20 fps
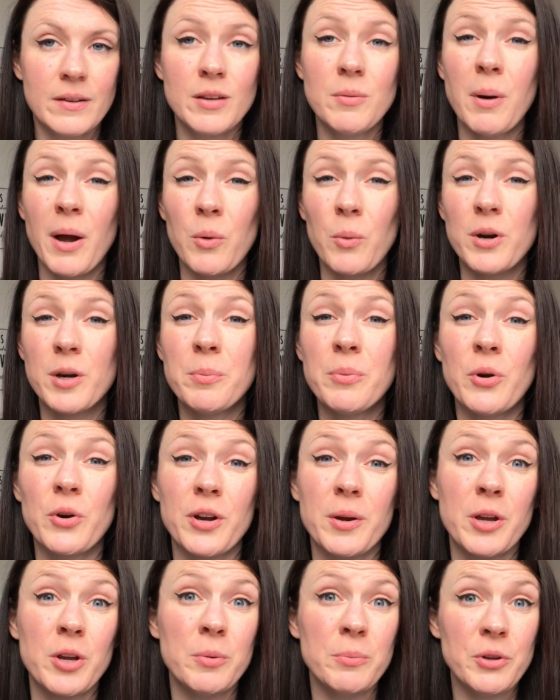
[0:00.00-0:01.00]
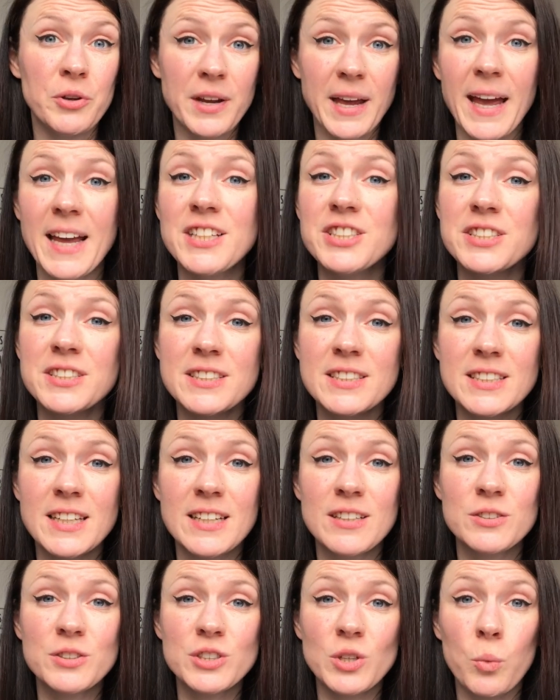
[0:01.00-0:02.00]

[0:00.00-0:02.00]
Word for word: You might want to put communication skills.